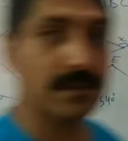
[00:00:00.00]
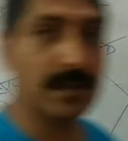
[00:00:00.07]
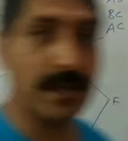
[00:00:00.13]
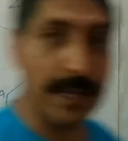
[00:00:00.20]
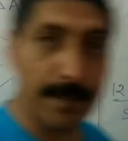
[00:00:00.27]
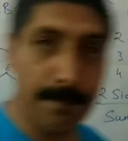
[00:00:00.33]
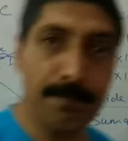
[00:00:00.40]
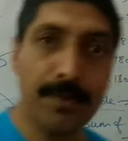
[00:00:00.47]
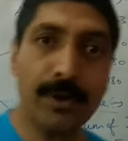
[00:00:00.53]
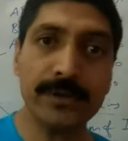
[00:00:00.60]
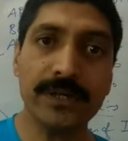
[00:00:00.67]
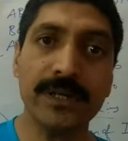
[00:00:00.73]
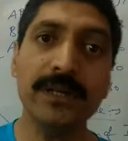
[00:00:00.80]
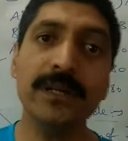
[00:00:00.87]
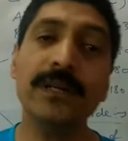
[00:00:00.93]
the
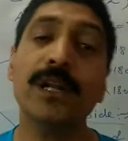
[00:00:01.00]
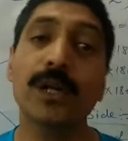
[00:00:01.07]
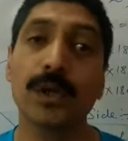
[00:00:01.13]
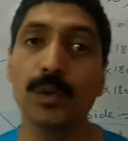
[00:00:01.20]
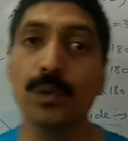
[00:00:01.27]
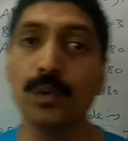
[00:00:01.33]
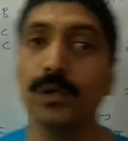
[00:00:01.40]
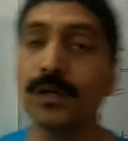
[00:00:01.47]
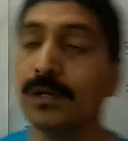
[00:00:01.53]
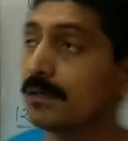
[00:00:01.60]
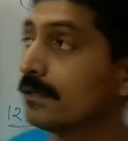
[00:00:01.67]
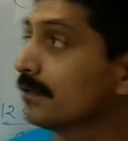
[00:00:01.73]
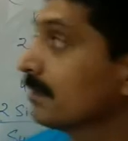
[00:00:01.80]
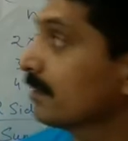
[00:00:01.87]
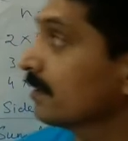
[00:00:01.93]
important rule,
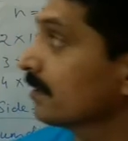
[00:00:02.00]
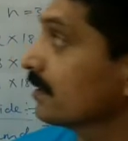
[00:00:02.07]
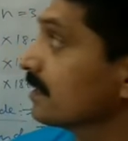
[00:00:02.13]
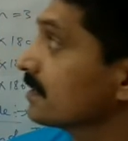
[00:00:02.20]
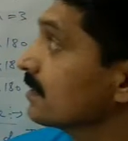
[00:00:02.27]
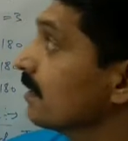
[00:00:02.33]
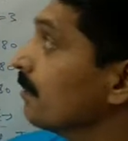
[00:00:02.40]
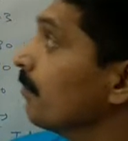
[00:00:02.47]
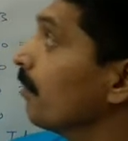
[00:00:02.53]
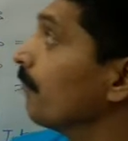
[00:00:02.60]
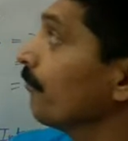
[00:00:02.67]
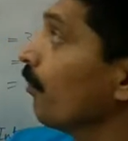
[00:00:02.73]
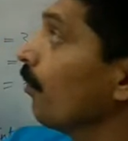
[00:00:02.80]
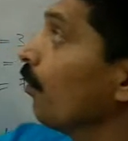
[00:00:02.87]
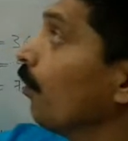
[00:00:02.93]
the sum
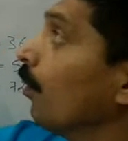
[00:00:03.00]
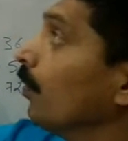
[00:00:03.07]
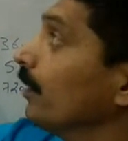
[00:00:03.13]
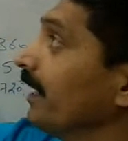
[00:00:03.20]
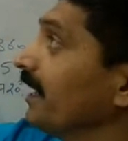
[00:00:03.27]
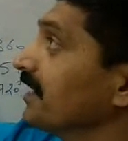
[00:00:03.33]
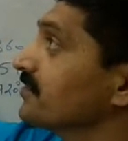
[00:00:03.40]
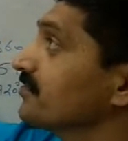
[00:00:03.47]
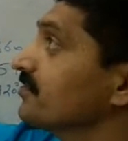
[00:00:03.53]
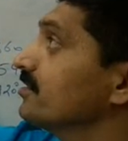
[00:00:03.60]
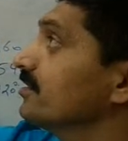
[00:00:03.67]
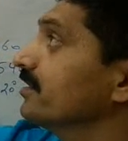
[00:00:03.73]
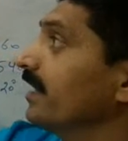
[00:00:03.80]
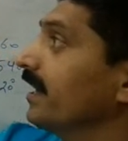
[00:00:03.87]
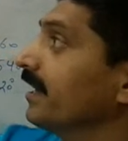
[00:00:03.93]
of all
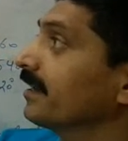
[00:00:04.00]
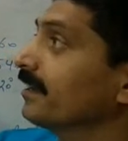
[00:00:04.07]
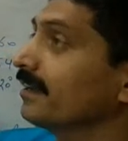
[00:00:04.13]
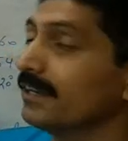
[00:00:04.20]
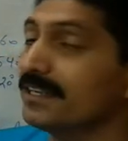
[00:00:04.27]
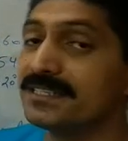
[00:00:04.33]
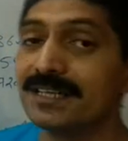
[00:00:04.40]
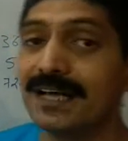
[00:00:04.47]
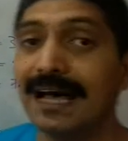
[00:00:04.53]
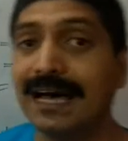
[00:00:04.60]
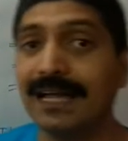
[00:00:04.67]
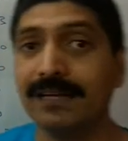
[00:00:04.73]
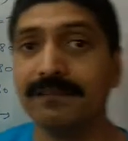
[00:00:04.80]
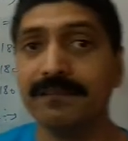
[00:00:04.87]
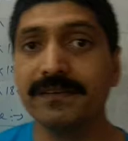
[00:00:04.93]
exterior angle is
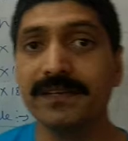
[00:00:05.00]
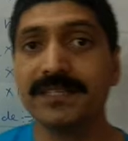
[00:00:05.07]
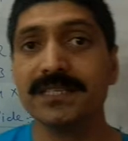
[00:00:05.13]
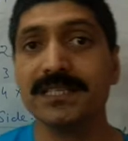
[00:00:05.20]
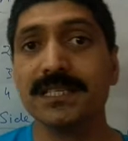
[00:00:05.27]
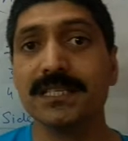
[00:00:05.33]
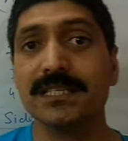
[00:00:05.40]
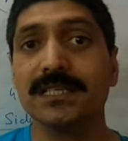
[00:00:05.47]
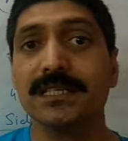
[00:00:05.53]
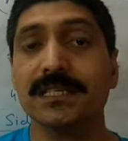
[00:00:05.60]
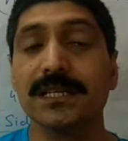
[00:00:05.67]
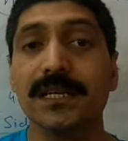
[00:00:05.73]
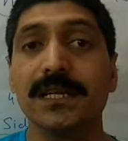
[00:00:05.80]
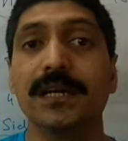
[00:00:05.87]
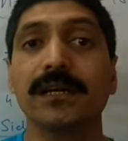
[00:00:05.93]
always
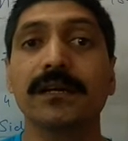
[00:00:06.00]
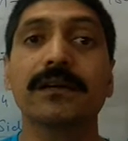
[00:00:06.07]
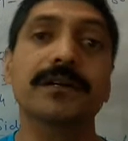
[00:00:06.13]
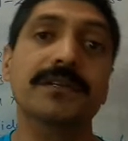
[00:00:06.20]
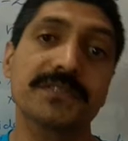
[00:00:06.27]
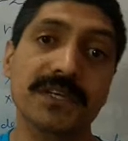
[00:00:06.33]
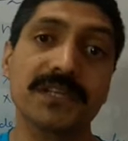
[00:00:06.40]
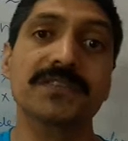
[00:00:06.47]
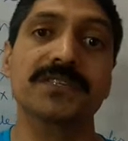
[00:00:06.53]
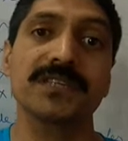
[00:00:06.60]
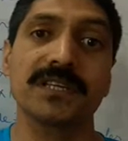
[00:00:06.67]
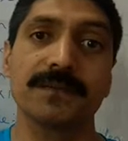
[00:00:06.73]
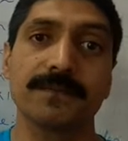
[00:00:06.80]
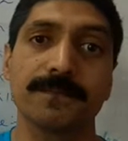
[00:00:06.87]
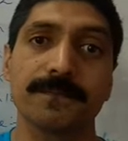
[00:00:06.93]

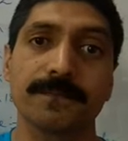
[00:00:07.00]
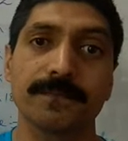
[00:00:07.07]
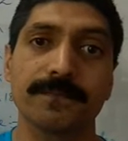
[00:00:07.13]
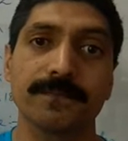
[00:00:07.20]
360.